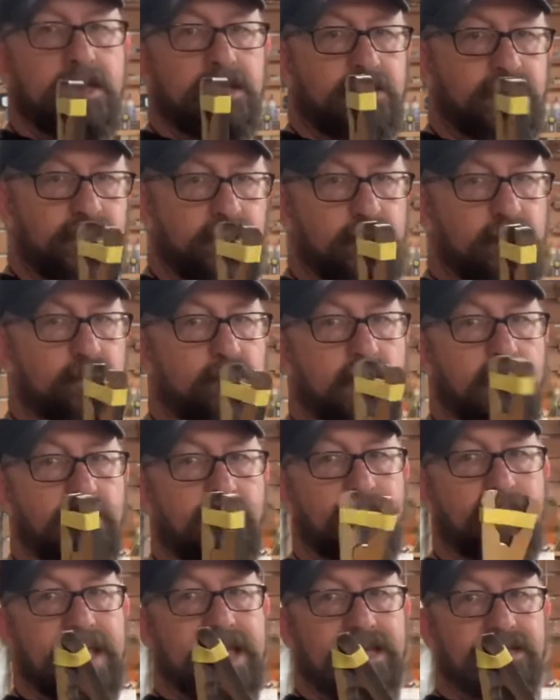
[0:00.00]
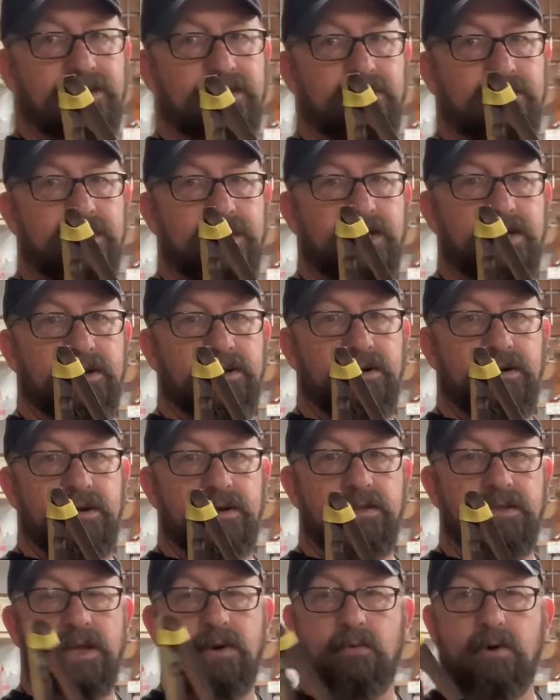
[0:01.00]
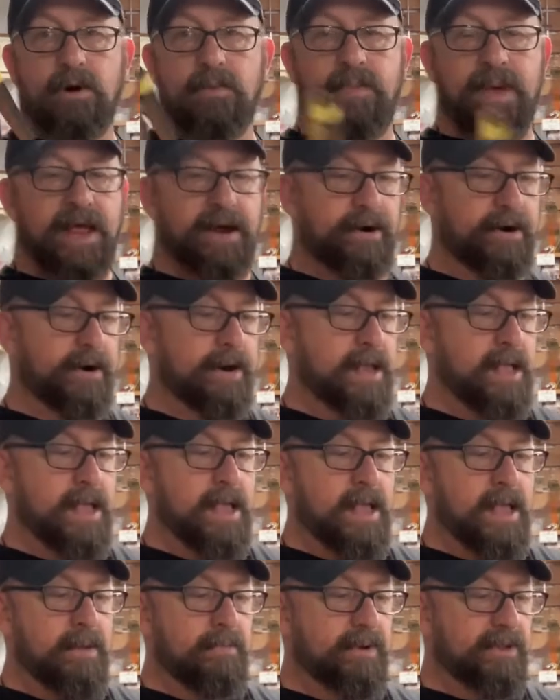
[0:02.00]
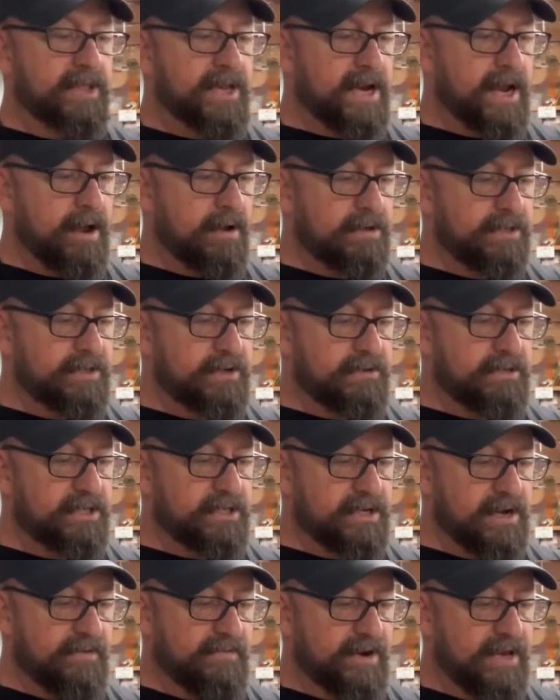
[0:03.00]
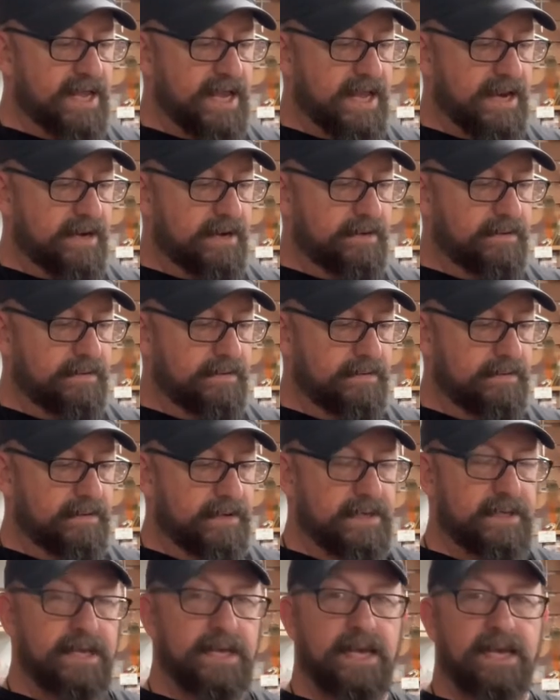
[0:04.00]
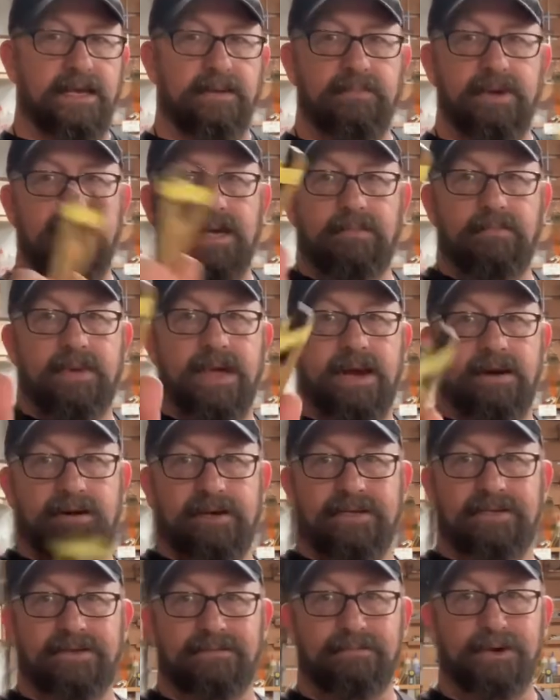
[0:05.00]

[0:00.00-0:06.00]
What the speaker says: two rubber bands on here, they work better. But then I also discovered that I think I could make them better, and so I'm